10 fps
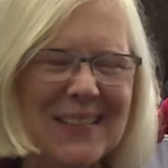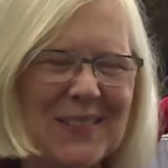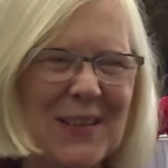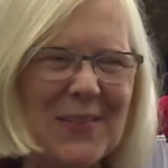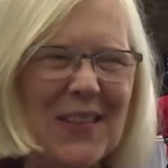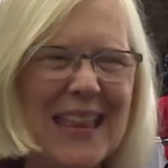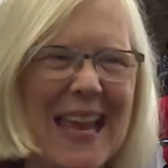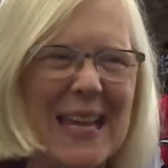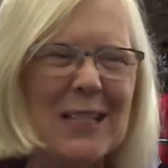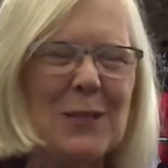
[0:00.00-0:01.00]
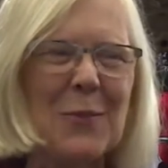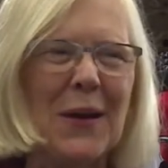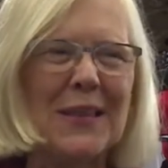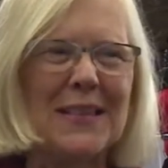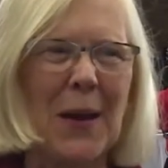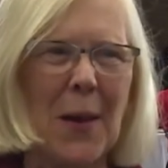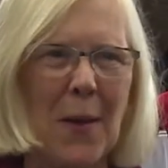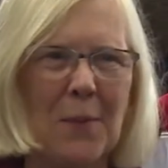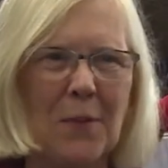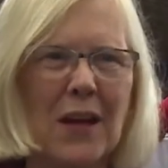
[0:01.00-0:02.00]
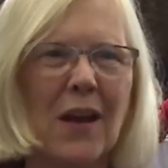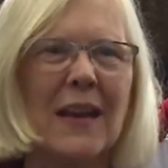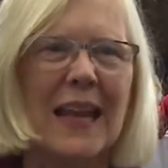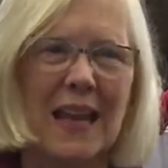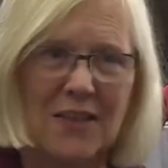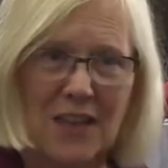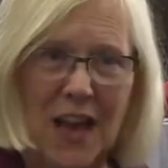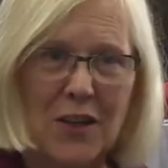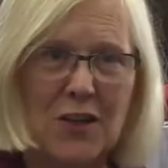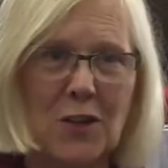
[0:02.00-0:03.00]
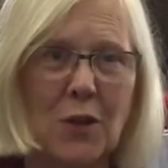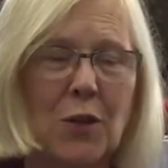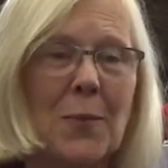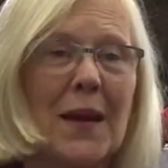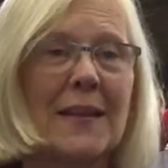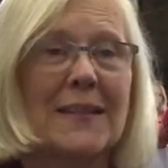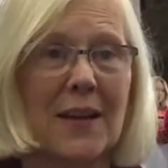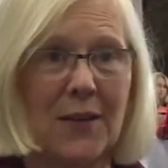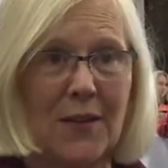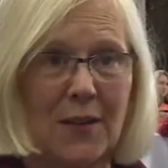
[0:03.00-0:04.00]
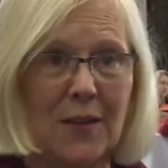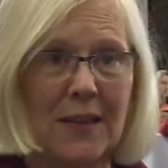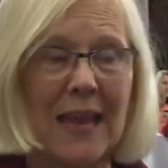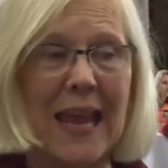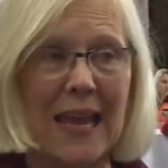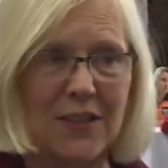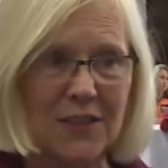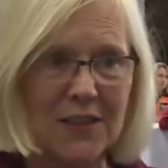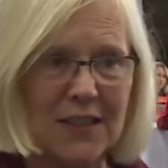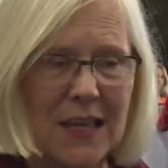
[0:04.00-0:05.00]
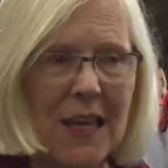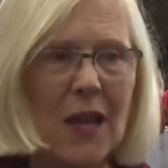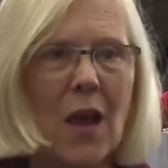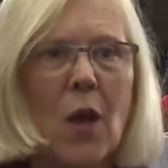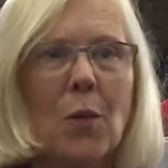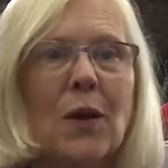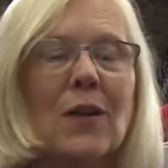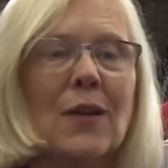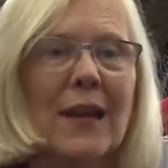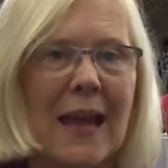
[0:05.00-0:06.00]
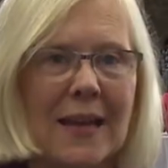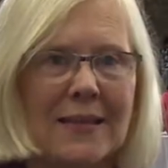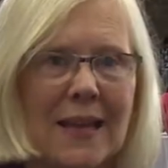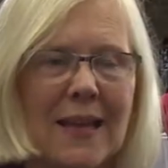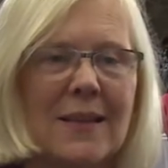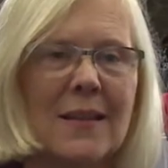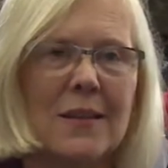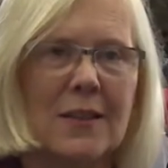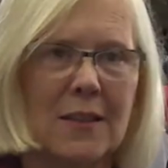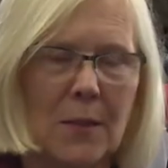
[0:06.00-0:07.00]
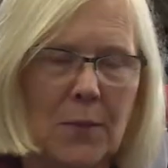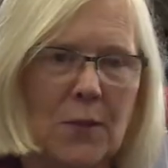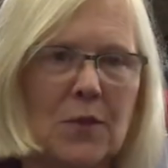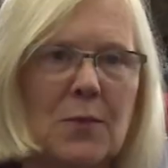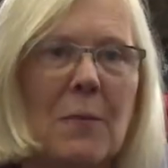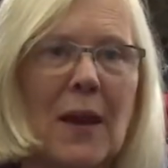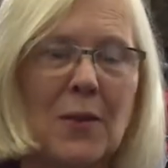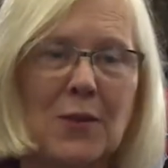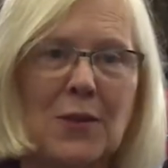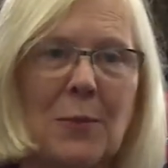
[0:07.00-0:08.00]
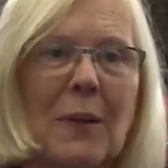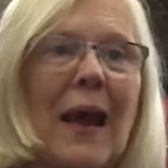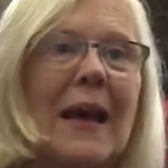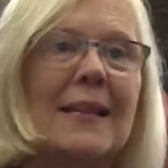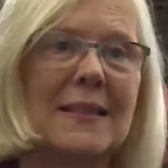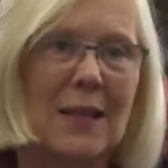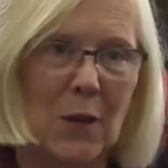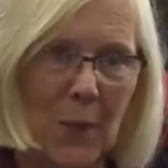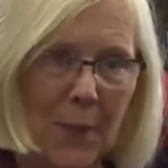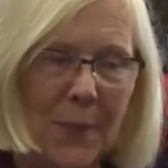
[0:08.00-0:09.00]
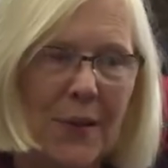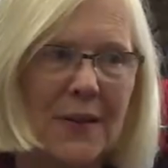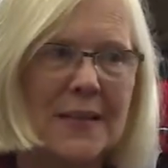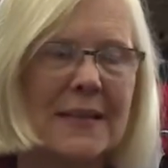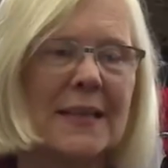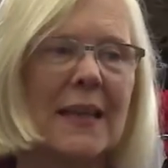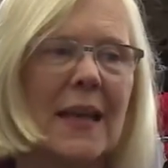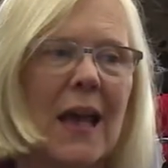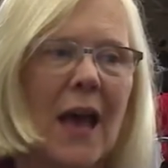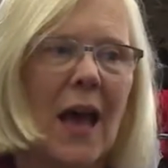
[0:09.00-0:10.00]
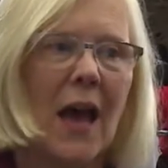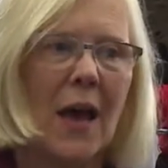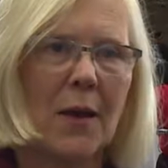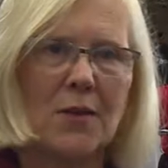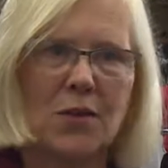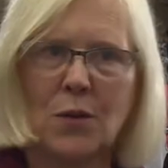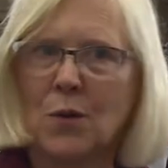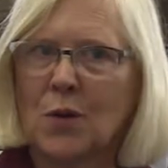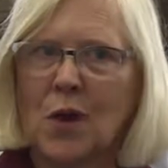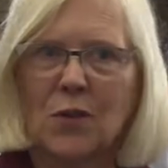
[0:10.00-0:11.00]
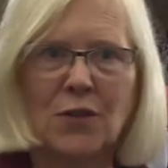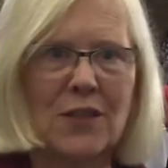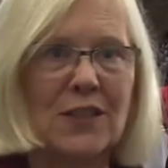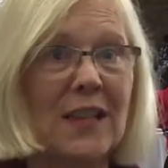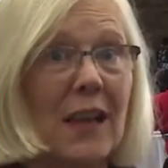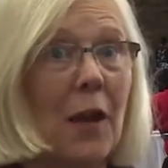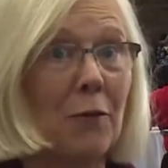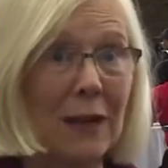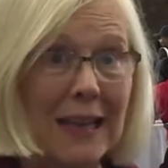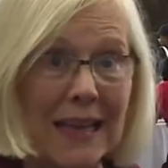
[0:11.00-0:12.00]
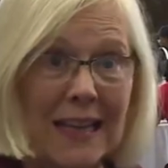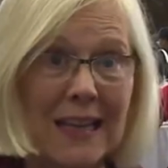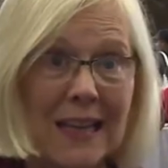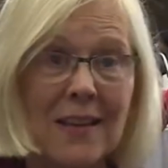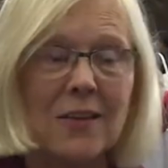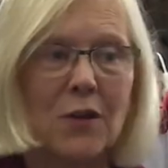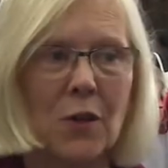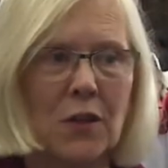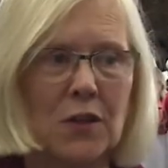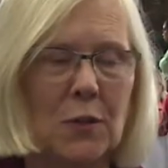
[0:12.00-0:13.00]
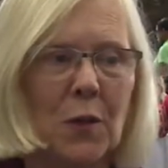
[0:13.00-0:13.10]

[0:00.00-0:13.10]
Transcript: of different things, but we are an international humanitarian agency. We collect and distribute medical supplies, equipment to countries that are really in need across the